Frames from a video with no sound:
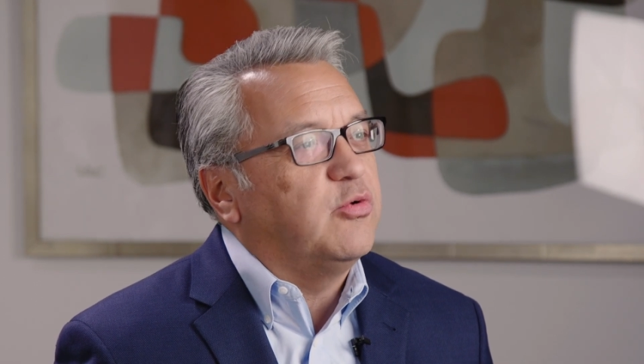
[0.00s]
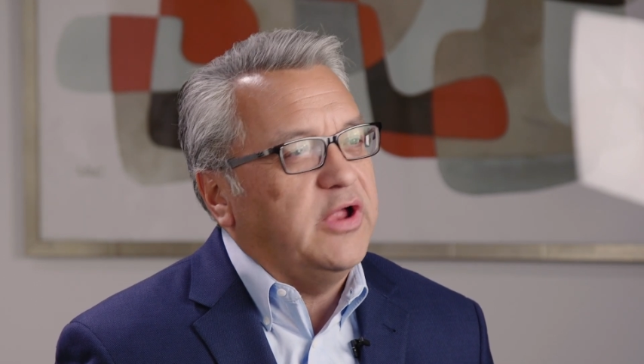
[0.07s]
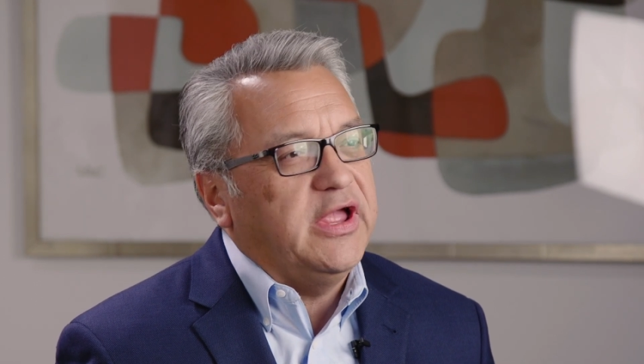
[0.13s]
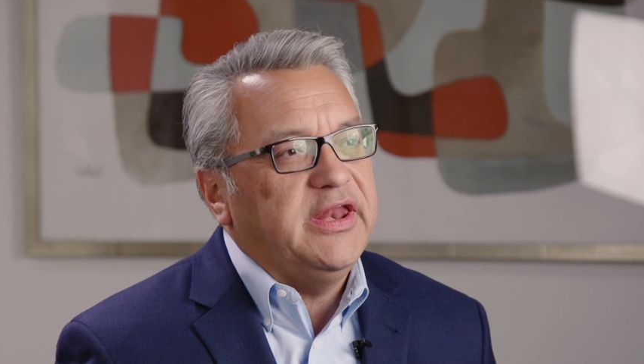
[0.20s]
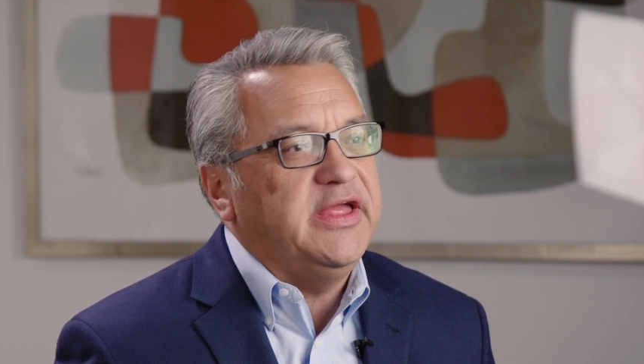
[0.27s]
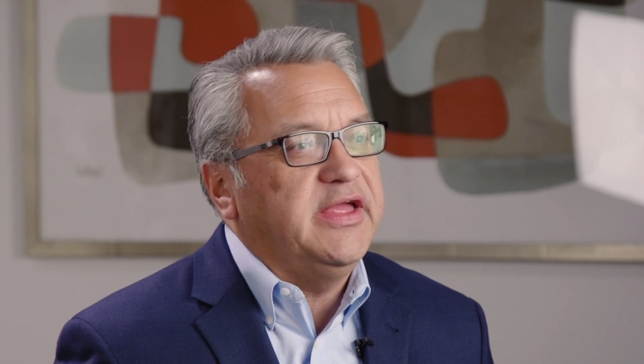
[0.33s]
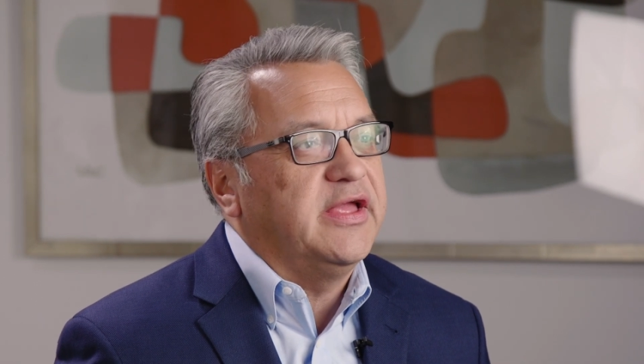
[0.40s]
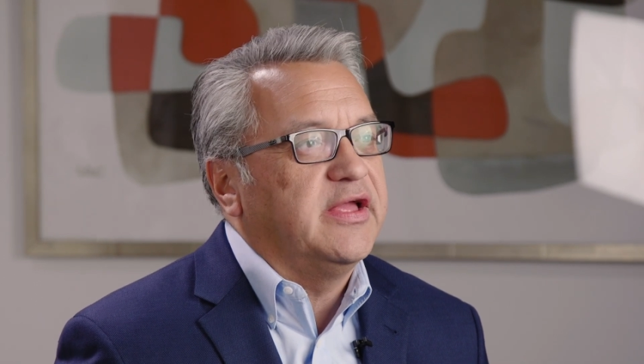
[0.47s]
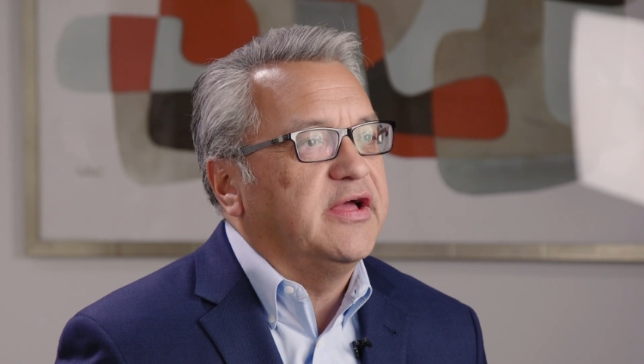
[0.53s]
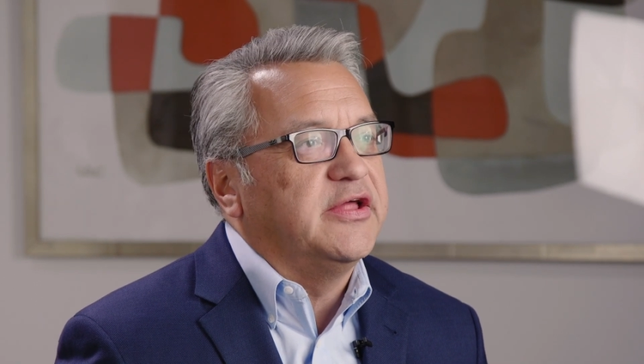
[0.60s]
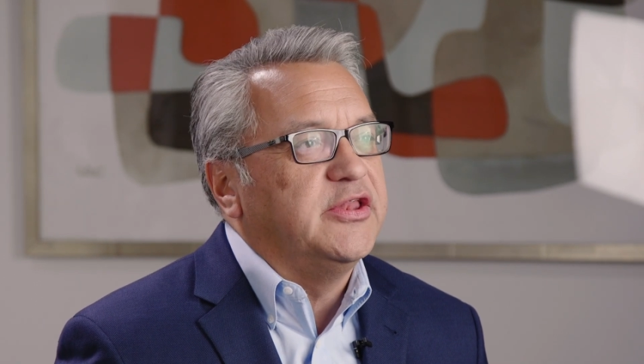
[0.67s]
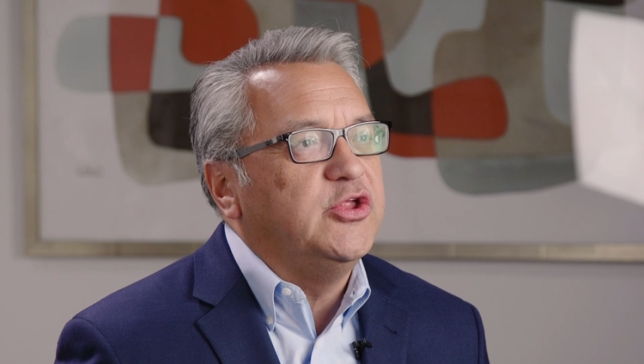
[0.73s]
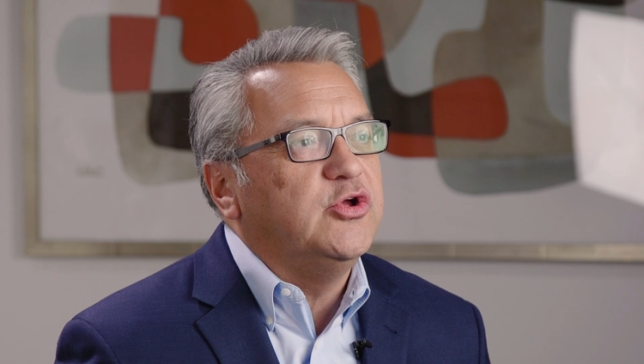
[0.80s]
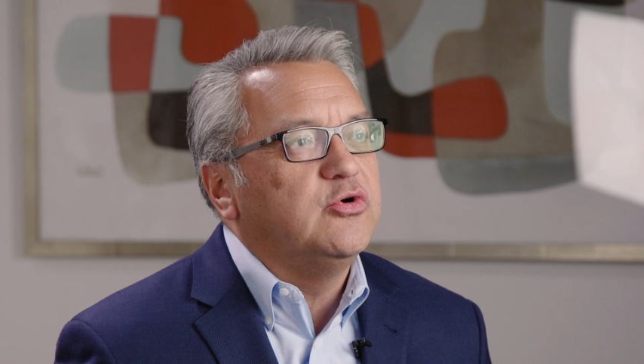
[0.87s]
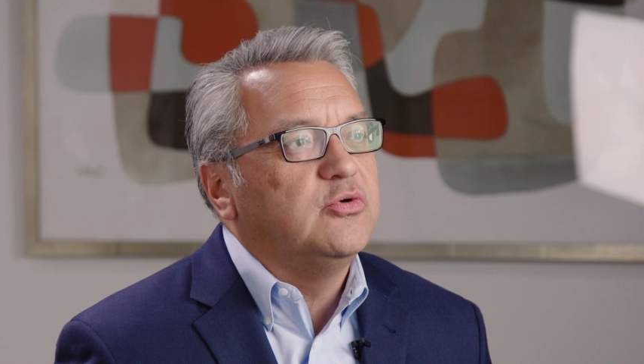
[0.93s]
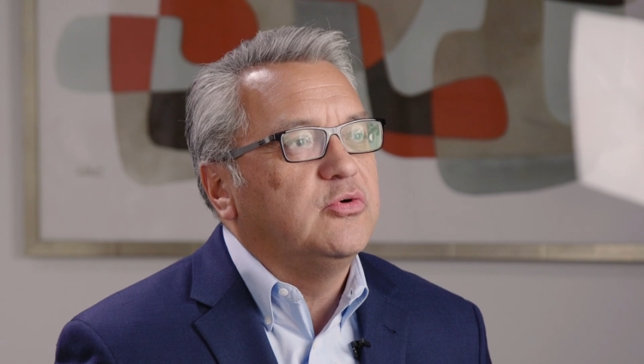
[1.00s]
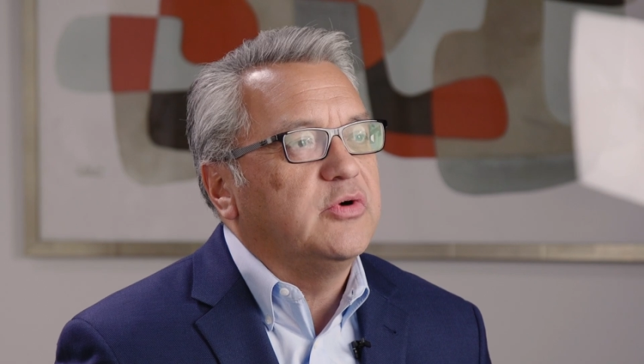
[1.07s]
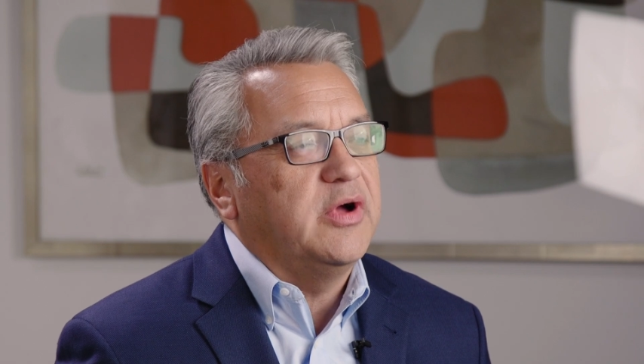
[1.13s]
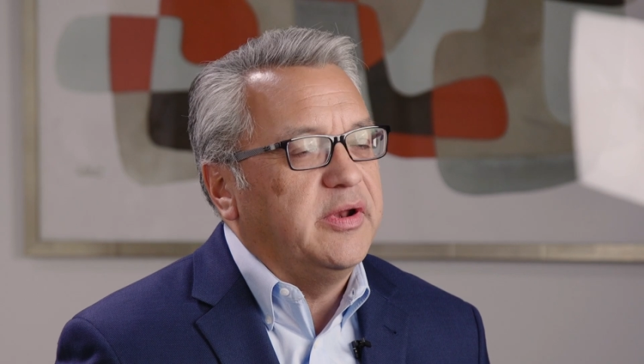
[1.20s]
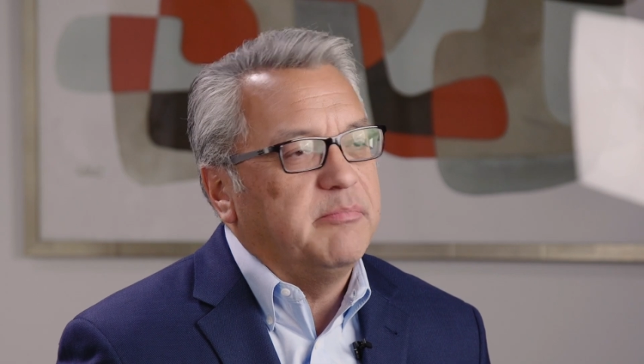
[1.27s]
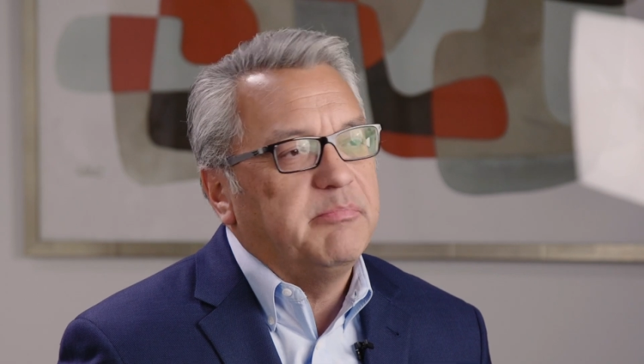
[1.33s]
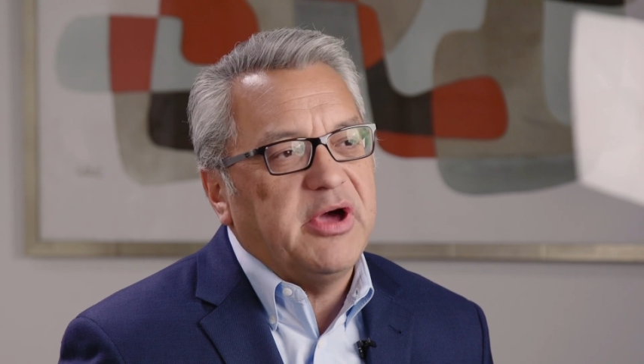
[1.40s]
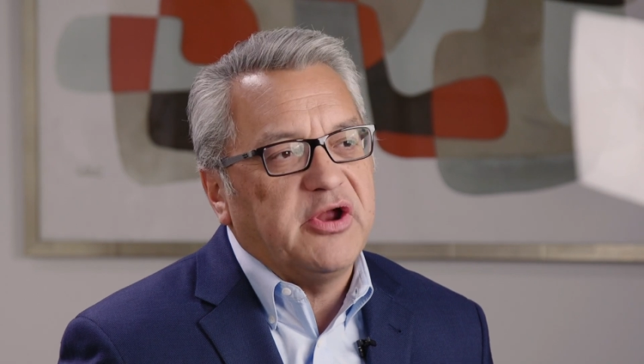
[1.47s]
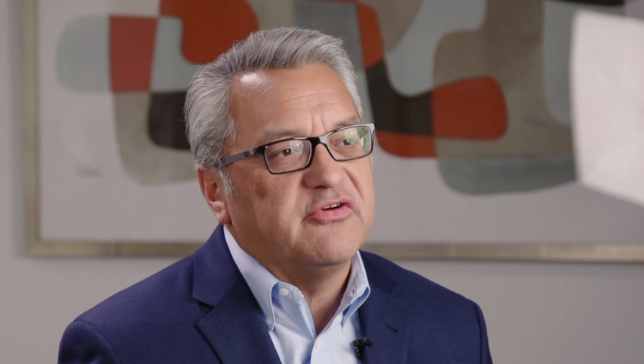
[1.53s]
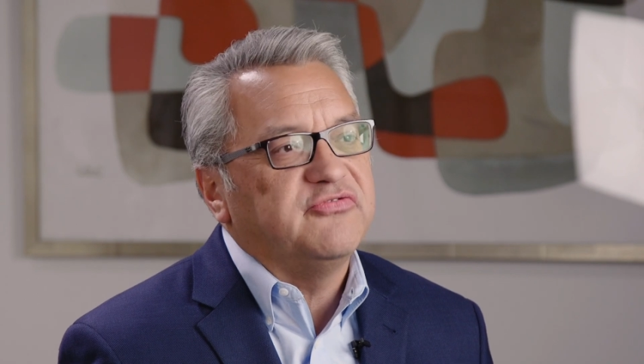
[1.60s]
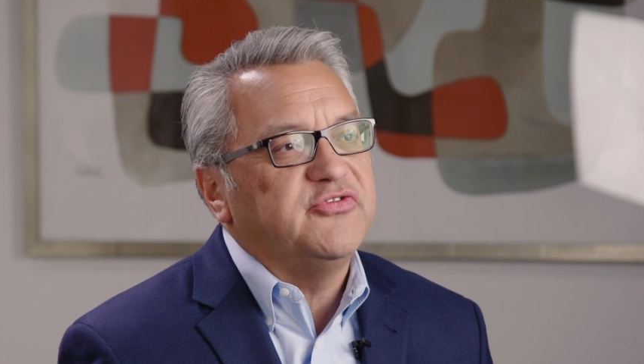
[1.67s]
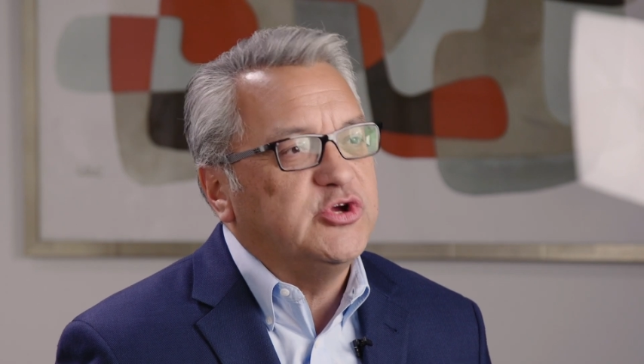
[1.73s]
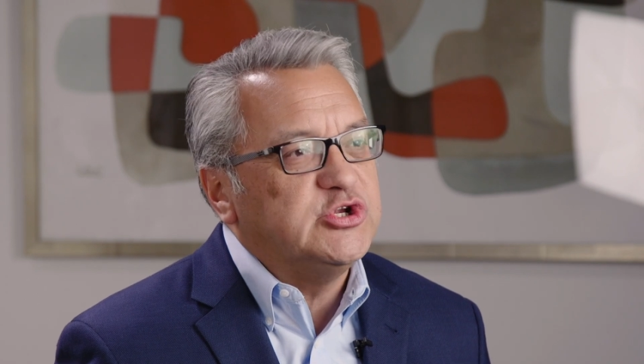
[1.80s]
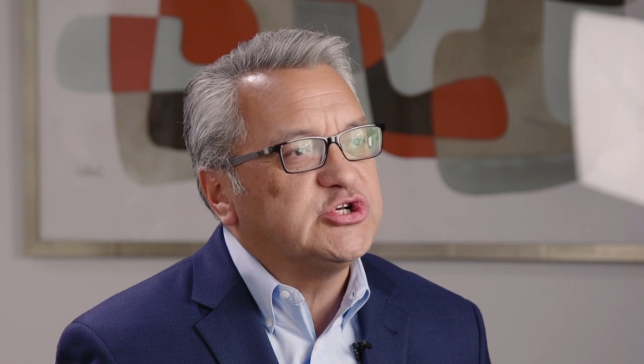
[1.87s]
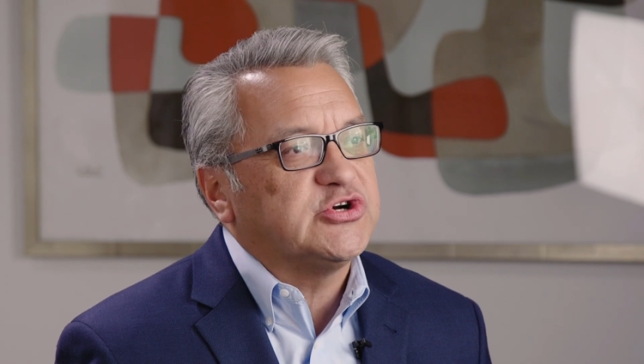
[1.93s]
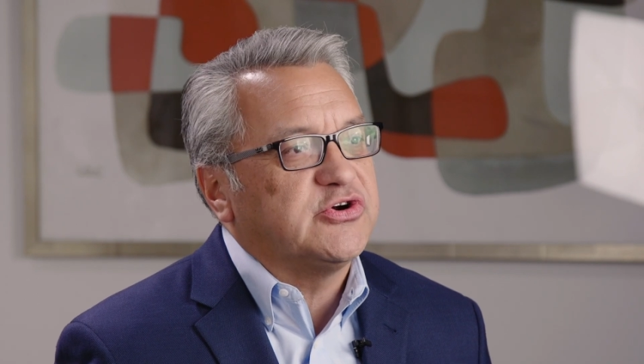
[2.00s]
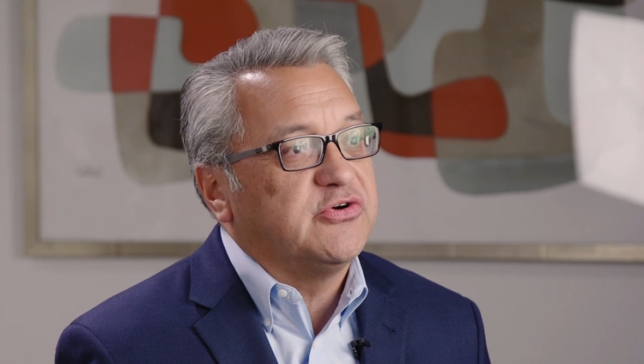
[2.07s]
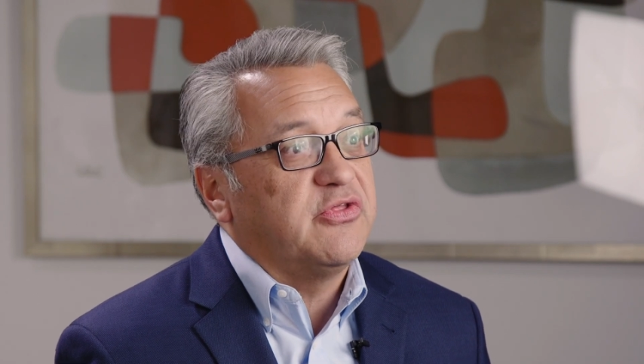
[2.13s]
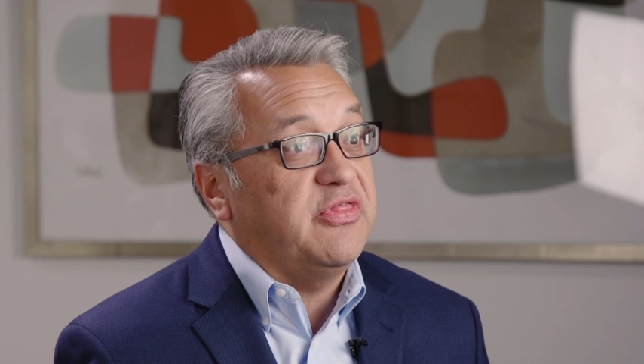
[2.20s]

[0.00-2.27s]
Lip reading: creating a new and a better future